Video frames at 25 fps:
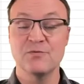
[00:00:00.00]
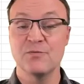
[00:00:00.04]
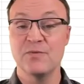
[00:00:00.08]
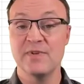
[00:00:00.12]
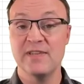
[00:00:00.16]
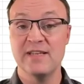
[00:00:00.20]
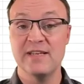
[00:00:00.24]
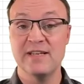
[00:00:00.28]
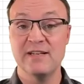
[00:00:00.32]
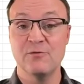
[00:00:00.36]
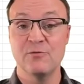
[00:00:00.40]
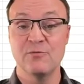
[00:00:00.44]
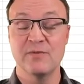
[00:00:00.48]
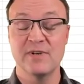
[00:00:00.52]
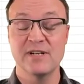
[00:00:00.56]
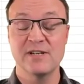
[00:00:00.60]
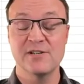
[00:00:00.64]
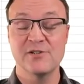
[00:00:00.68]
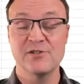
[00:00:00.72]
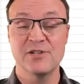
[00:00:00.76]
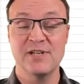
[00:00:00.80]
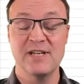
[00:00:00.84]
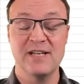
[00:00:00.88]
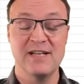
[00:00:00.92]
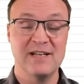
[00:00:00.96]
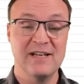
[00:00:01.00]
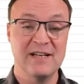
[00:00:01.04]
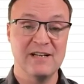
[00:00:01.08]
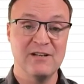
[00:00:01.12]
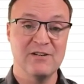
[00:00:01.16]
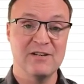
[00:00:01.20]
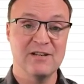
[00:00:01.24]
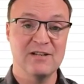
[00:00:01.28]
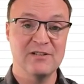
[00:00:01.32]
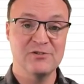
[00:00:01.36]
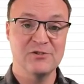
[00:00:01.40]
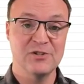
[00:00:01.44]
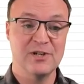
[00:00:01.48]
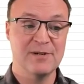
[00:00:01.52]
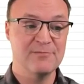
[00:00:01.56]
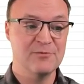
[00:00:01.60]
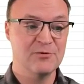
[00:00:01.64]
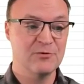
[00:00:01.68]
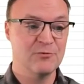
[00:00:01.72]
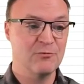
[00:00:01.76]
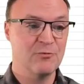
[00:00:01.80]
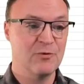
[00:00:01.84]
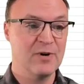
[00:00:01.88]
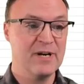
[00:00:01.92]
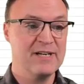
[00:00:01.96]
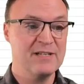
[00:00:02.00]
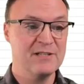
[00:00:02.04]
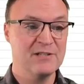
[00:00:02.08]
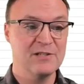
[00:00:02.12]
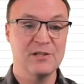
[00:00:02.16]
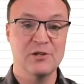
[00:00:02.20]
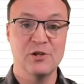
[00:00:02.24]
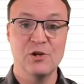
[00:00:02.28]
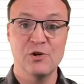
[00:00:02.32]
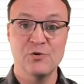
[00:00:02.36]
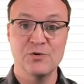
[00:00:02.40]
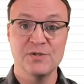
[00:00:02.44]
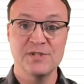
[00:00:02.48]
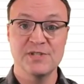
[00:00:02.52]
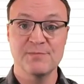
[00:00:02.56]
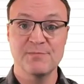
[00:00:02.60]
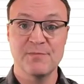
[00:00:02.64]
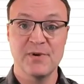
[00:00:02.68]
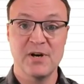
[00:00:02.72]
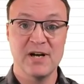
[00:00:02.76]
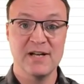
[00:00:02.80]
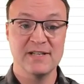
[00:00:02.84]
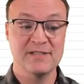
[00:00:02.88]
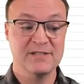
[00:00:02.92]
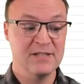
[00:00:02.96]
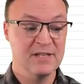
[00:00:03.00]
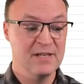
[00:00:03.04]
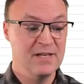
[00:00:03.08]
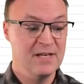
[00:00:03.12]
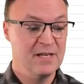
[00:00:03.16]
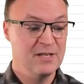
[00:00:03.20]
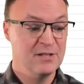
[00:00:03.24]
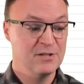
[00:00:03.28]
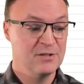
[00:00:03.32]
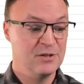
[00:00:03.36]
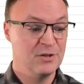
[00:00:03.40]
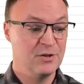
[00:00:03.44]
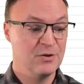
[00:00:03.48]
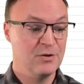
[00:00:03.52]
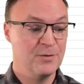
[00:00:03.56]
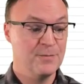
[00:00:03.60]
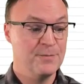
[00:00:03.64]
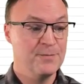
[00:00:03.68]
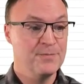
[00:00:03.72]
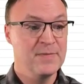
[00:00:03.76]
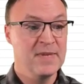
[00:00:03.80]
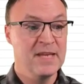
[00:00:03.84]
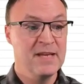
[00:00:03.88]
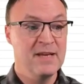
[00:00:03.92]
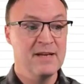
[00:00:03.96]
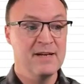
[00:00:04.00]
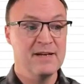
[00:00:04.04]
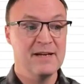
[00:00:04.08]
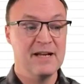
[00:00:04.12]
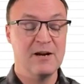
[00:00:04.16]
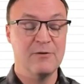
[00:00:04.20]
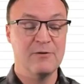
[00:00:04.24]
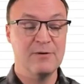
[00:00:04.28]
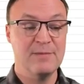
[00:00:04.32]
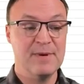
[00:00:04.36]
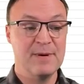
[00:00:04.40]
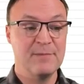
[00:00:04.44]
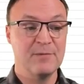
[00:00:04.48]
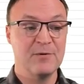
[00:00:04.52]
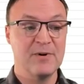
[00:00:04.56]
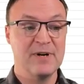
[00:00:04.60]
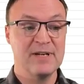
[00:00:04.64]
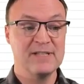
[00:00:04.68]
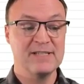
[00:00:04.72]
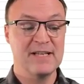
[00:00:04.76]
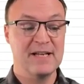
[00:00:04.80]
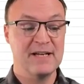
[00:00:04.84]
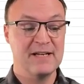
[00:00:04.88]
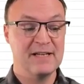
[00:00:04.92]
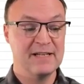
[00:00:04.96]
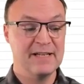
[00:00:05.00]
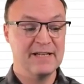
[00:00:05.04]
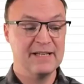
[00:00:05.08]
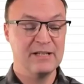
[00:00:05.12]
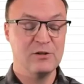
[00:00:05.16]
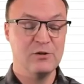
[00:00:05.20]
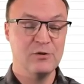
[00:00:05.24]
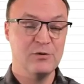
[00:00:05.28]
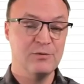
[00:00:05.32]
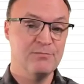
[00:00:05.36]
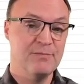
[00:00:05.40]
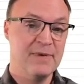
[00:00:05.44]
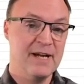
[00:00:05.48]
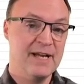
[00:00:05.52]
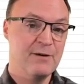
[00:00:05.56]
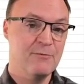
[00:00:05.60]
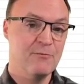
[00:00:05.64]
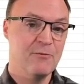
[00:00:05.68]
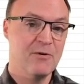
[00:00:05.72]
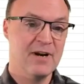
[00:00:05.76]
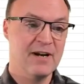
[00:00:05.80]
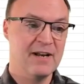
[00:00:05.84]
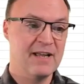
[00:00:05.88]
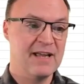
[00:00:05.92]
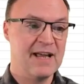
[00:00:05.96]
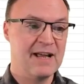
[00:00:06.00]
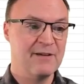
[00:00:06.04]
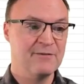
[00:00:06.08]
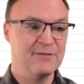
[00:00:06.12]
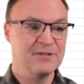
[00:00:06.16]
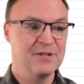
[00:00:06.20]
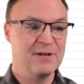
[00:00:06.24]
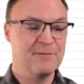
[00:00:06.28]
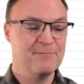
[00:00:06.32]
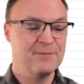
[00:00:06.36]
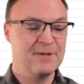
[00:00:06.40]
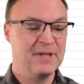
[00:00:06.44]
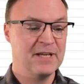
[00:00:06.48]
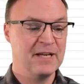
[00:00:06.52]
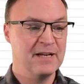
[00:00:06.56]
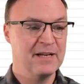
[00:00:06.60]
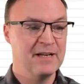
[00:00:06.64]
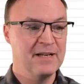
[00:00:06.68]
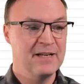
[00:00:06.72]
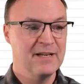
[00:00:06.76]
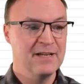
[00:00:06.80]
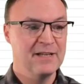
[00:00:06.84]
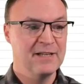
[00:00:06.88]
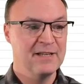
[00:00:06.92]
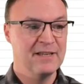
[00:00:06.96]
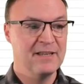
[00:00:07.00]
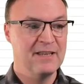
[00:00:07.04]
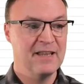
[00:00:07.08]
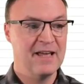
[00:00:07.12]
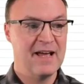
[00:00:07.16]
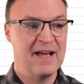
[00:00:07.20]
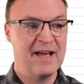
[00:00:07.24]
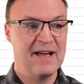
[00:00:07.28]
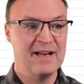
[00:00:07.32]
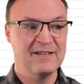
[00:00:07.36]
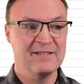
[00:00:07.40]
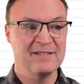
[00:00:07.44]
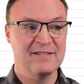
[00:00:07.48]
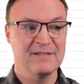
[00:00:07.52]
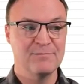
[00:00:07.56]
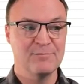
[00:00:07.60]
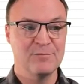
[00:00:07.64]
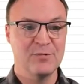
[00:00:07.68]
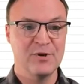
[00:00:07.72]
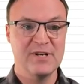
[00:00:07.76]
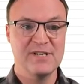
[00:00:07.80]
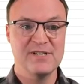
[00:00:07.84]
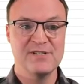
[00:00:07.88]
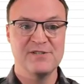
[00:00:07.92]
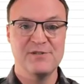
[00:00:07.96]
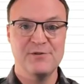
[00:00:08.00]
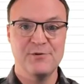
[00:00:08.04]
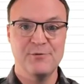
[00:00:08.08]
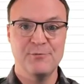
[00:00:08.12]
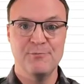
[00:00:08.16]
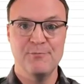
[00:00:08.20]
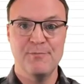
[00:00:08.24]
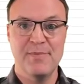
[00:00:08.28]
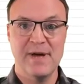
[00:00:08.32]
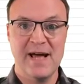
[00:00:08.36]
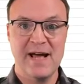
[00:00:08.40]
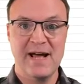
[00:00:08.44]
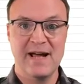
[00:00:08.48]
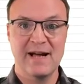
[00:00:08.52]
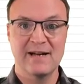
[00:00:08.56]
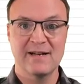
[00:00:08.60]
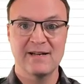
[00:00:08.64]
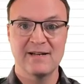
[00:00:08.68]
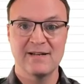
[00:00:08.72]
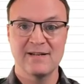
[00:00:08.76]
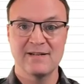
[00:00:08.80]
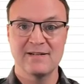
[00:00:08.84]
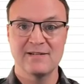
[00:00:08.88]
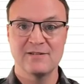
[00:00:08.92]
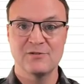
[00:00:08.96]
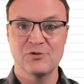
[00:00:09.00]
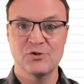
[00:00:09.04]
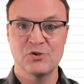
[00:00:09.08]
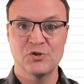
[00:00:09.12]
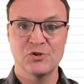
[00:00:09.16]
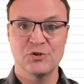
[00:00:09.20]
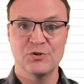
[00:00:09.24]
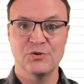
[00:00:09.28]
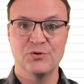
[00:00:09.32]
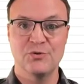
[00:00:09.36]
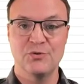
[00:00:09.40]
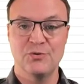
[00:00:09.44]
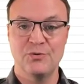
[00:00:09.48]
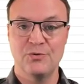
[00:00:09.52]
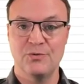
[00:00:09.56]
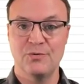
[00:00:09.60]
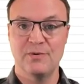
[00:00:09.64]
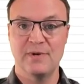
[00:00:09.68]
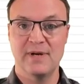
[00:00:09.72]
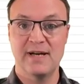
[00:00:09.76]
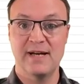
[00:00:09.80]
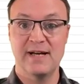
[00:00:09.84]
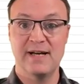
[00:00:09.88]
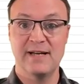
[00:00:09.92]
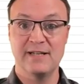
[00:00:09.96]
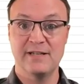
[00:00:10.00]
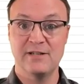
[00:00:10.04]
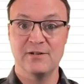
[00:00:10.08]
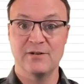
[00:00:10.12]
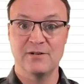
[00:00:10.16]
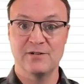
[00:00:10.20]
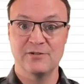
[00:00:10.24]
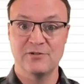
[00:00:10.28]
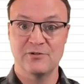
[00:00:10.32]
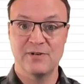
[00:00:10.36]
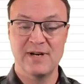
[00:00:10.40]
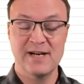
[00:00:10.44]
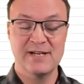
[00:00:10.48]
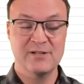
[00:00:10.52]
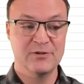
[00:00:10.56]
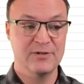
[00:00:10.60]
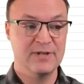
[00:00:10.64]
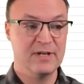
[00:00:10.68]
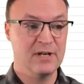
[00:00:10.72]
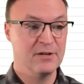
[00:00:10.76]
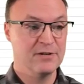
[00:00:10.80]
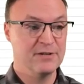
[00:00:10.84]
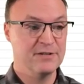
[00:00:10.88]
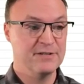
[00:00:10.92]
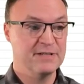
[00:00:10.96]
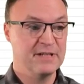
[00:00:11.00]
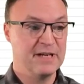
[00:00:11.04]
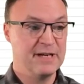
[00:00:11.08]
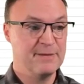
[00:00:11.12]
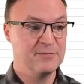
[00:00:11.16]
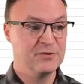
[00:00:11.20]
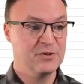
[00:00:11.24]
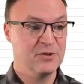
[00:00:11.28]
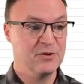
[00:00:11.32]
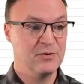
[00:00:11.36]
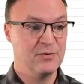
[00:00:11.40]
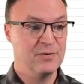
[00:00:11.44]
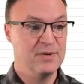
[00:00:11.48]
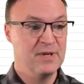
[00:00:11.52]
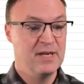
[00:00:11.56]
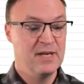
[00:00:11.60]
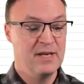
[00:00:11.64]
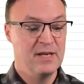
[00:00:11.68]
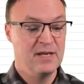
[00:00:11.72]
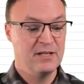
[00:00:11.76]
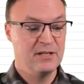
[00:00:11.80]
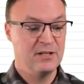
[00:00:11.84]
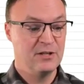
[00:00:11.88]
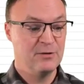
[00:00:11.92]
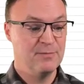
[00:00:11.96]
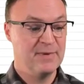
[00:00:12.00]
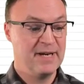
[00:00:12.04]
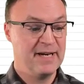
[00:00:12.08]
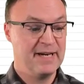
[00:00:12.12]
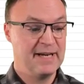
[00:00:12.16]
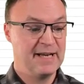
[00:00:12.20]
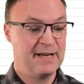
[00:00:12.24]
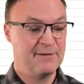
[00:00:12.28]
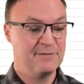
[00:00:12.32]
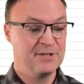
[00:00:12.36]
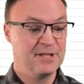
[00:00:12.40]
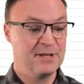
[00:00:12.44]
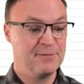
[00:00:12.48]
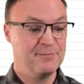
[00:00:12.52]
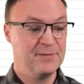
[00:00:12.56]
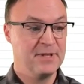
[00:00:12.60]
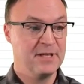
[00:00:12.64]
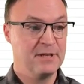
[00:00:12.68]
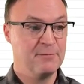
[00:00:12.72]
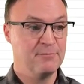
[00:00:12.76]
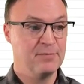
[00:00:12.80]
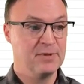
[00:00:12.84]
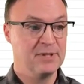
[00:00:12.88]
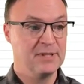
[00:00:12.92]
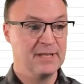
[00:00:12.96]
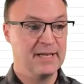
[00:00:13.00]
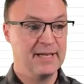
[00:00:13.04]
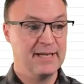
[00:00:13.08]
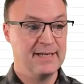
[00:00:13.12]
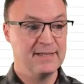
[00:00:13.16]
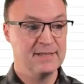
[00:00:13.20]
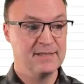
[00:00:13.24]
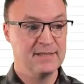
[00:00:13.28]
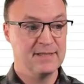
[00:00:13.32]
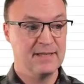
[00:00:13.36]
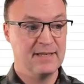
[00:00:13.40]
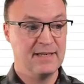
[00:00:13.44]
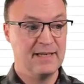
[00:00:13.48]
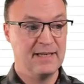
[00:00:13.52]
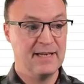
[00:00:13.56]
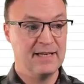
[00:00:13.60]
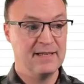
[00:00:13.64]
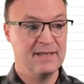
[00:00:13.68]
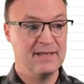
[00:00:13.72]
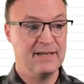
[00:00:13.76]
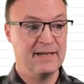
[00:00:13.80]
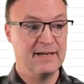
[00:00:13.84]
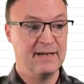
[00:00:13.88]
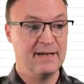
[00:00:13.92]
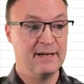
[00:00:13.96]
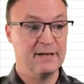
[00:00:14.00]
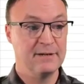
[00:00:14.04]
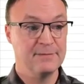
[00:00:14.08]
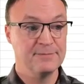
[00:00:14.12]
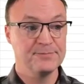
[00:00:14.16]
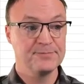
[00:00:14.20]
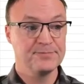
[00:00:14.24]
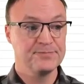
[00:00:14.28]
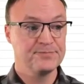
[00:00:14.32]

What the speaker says: within a worksheet, and you can jump right to those spots too. Now remember what I said, like you might want to have something that brings you back to your directory all the time. So you might have something placed in here